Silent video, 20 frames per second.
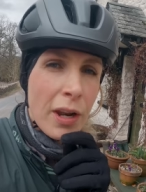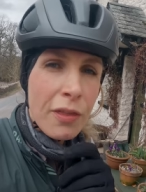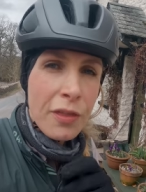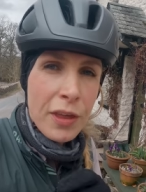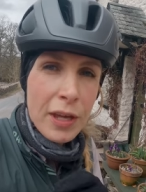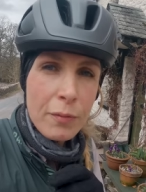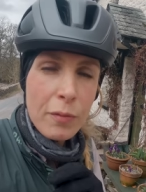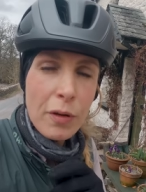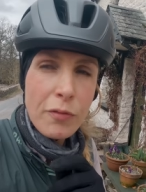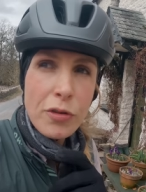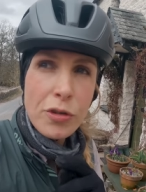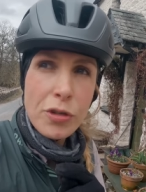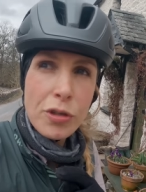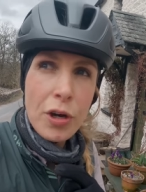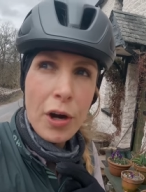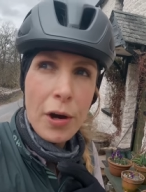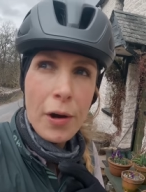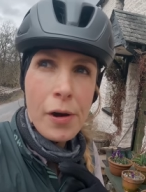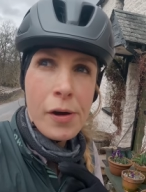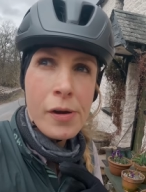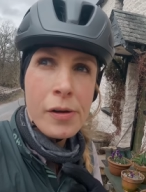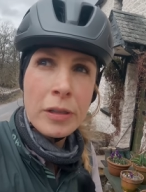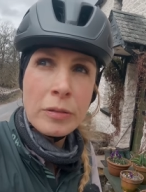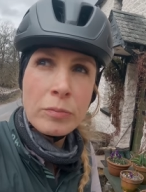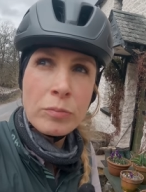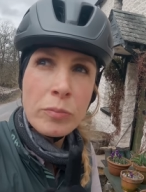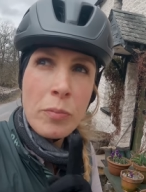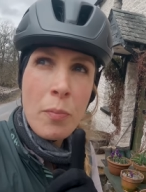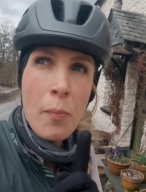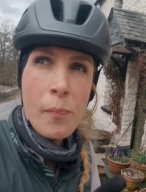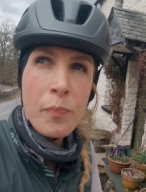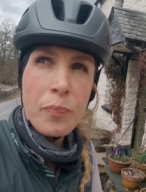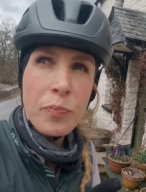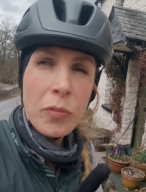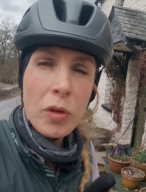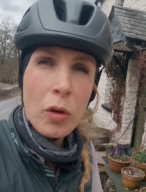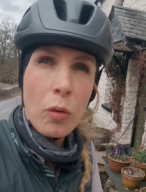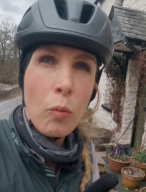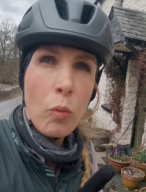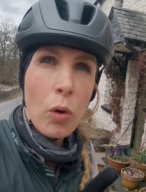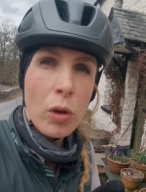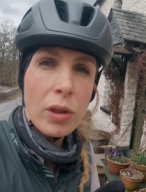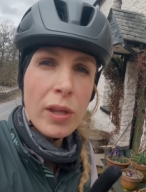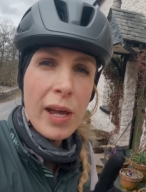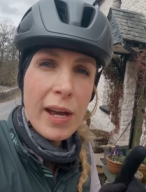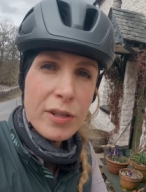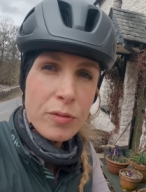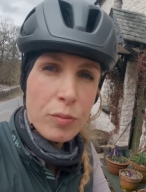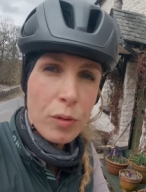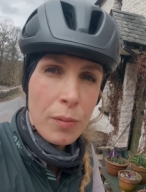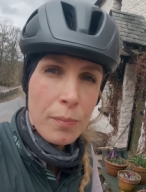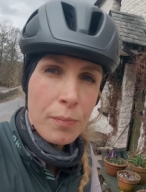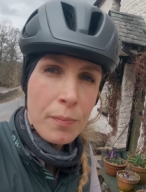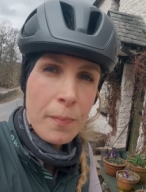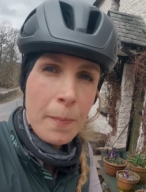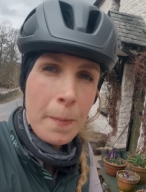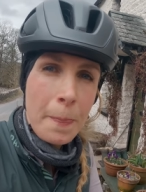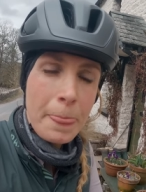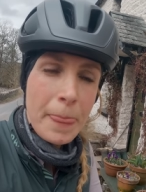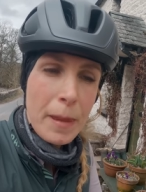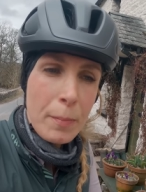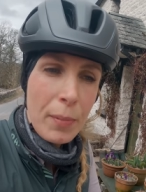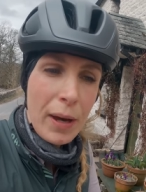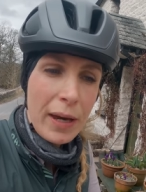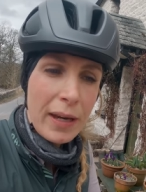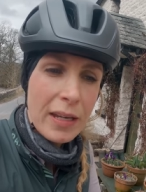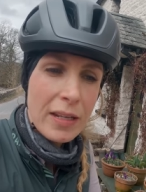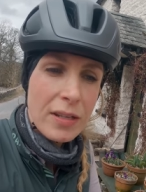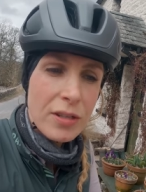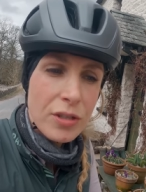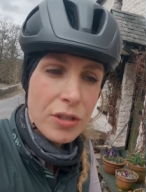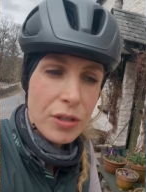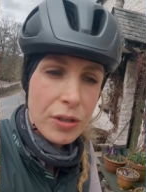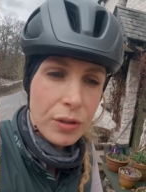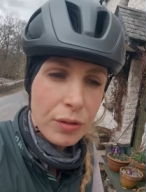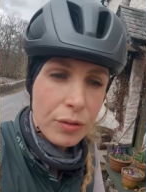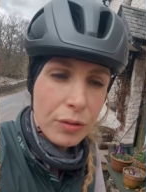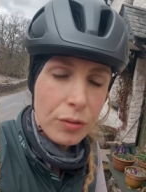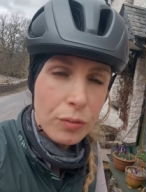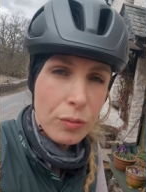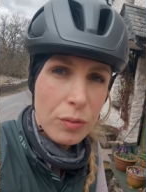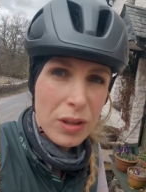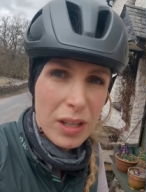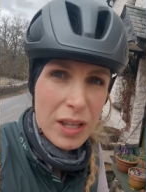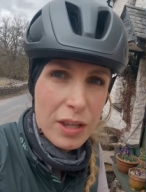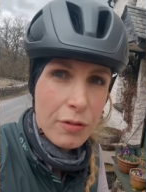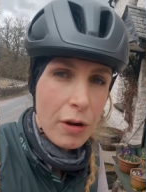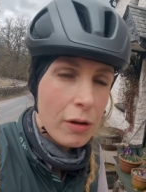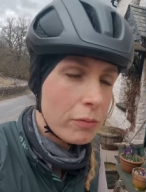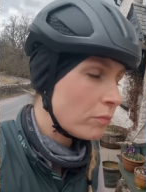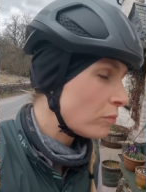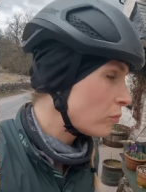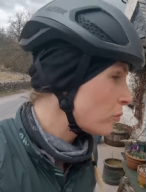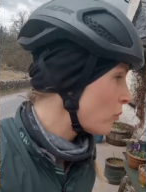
I think we've just got one last one back into Clitheroe